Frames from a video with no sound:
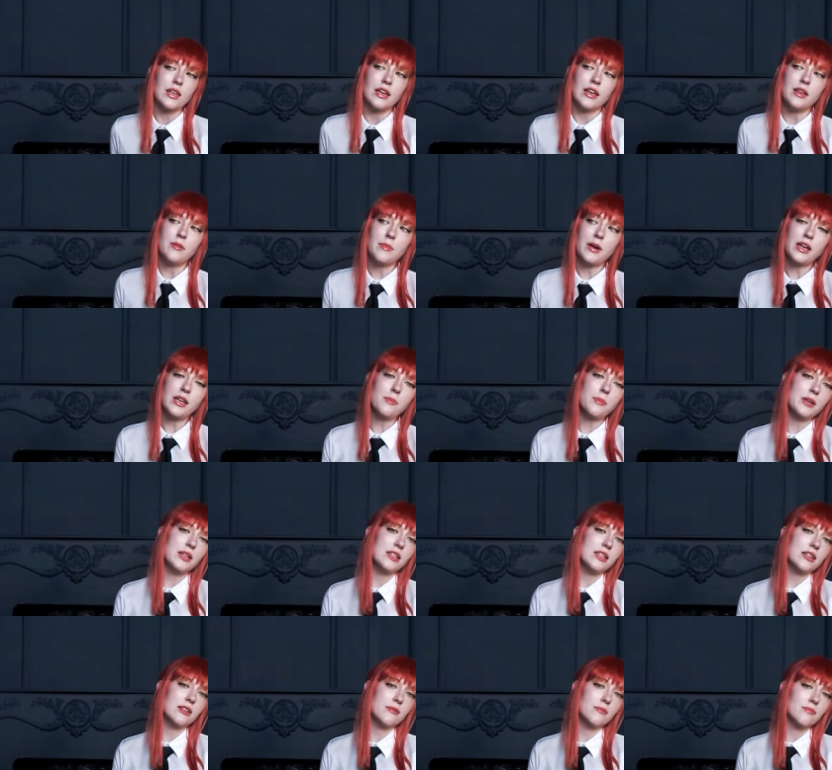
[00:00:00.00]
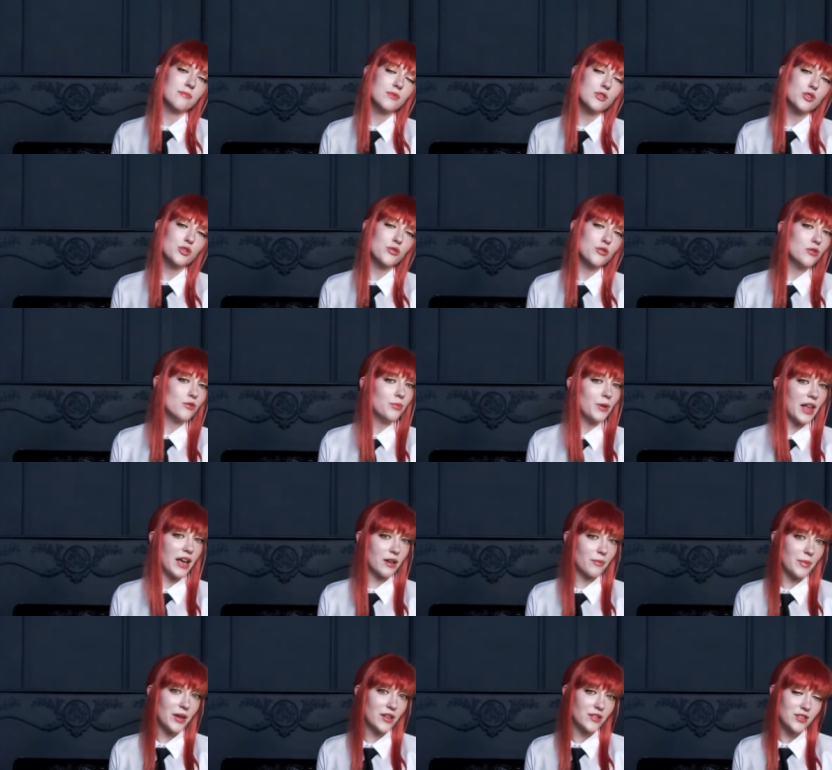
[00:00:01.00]
In my opinion, true
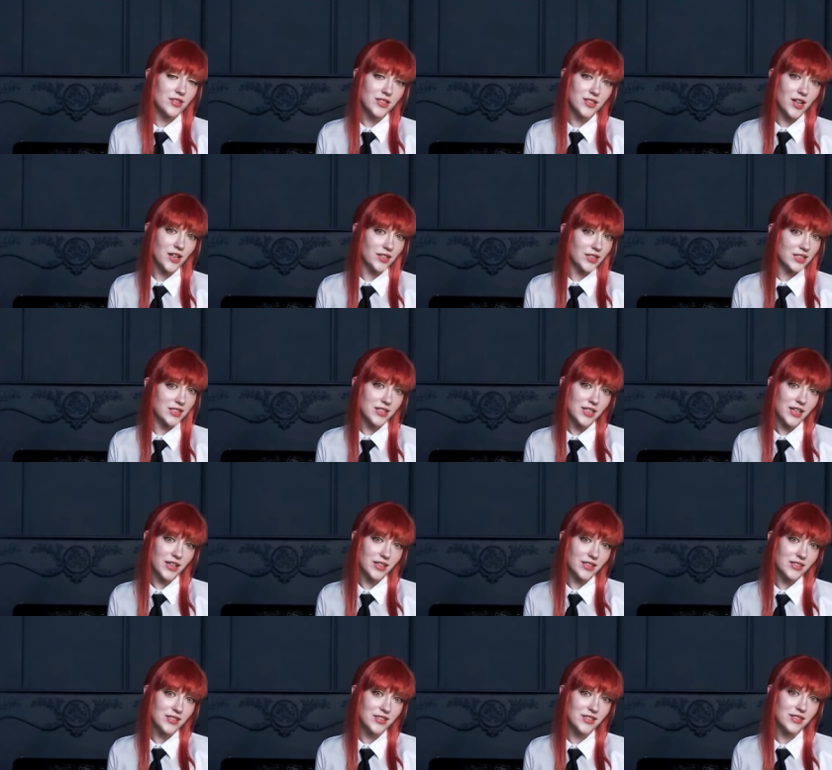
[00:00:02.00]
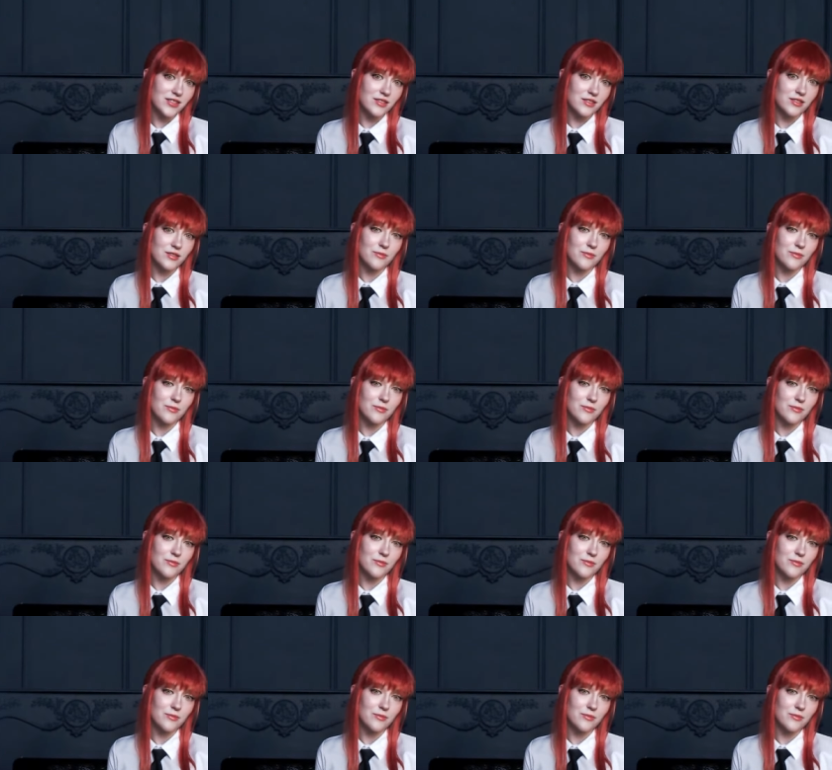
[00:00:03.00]
blackmail does not exist.